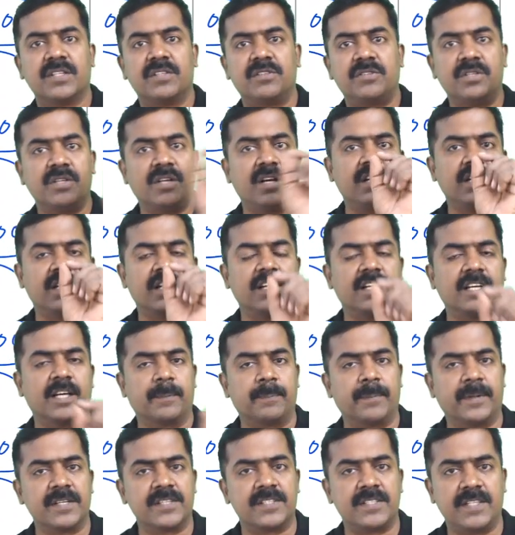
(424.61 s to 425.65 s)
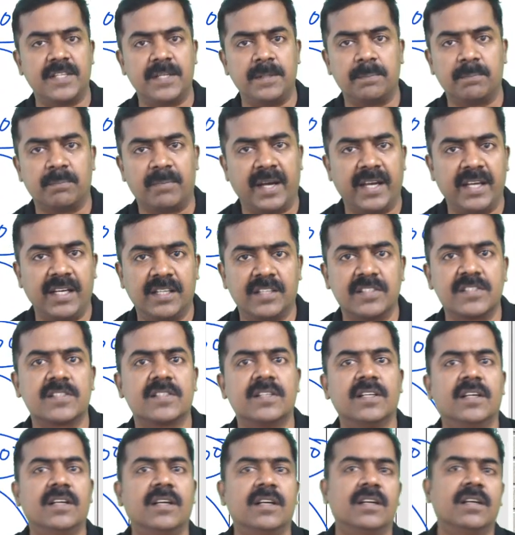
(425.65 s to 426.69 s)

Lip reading: Theoretical capacity minus